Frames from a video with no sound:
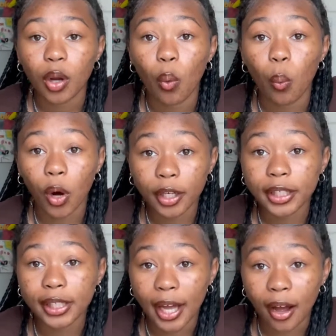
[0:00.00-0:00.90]

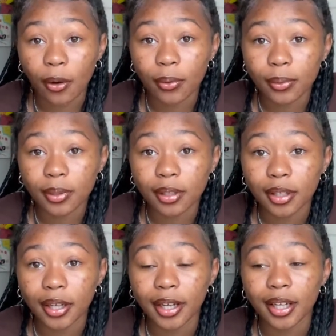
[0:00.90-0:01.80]
working out
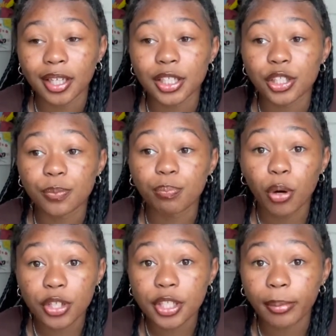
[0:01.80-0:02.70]
and
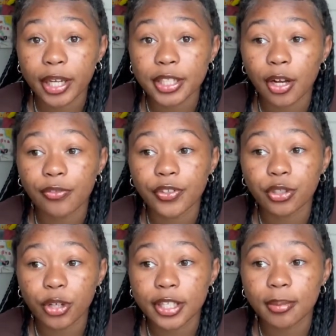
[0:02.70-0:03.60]
pushing myself and
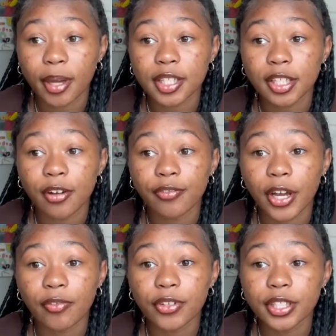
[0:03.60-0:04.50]
stressing myself
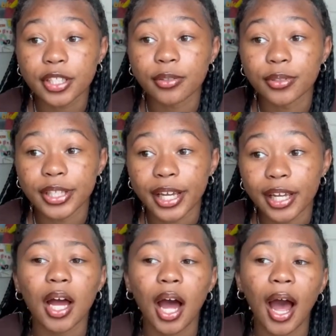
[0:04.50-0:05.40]
every single
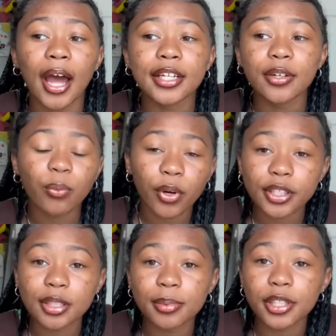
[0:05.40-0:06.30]
day. I didn't want
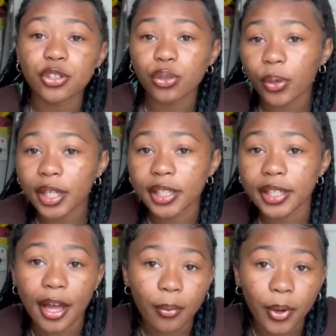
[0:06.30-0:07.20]
to be treated
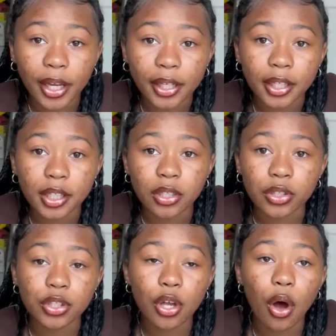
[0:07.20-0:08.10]
that way.
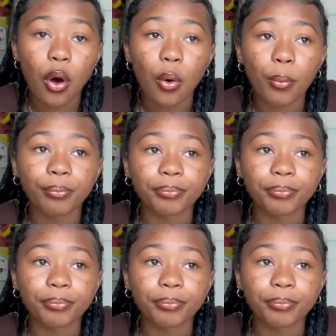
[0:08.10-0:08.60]
So